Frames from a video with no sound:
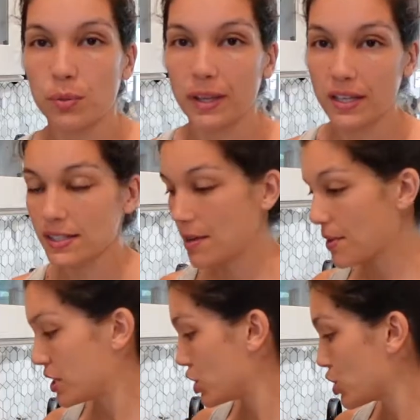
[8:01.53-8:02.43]
because I'm
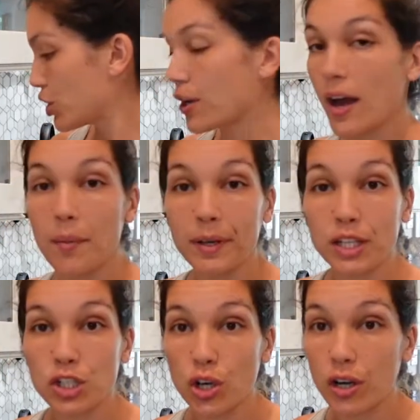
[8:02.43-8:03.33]
unsure how many
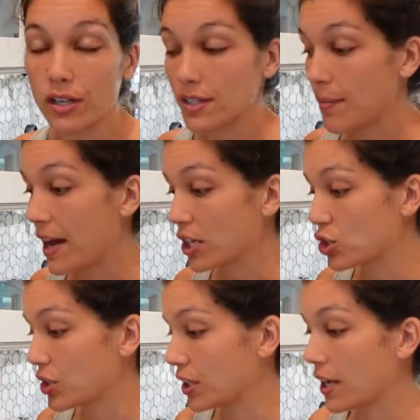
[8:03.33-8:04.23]
jars I'm
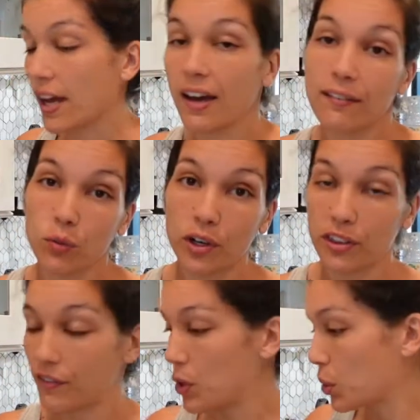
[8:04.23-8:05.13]
actually going to have worth
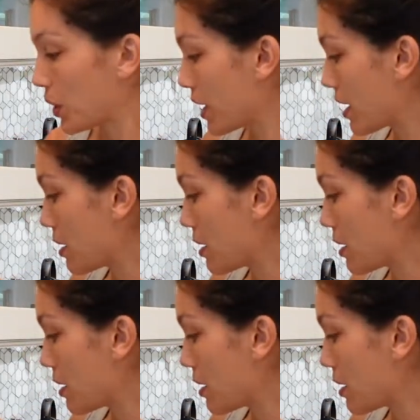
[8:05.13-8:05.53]
of okra,